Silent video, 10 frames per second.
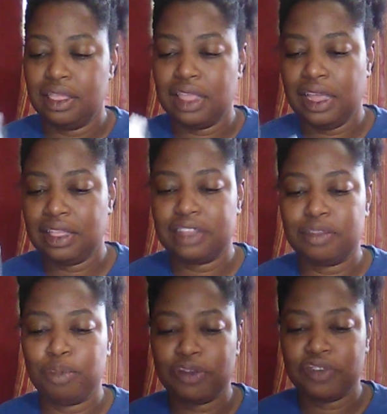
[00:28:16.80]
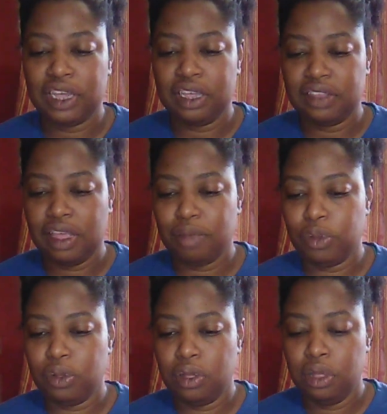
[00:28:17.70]
Like, that's a perfect
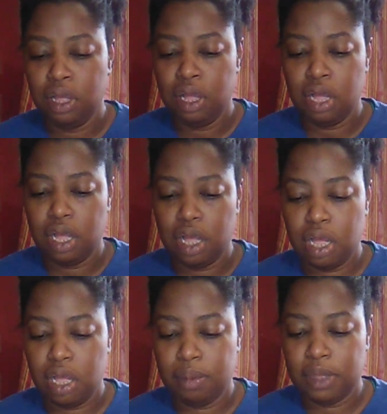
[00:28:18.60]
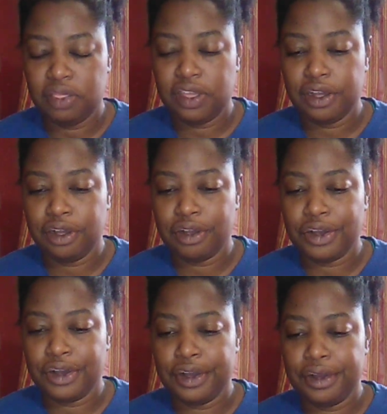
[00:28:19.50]
example. There
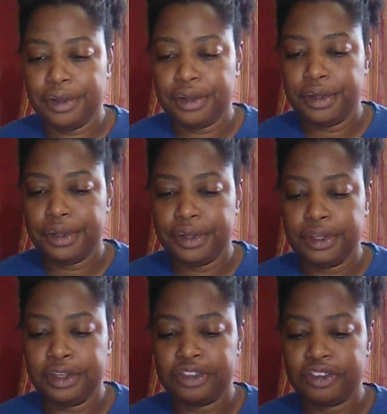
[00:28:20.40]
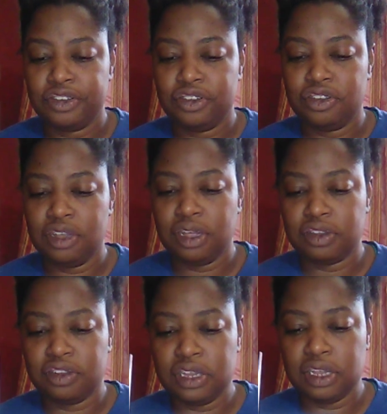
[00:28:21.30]
are
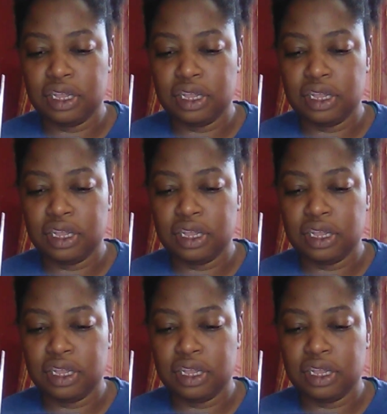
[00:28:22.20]
Xian